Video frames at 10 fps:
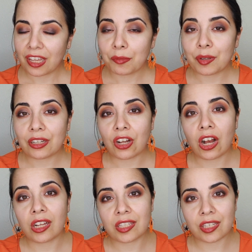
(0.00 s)
but it
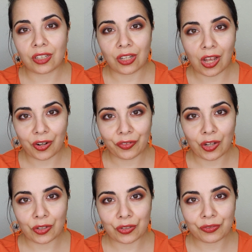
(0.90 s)
caused a lot of
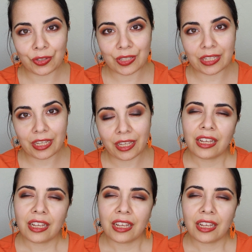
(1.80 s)
controversy.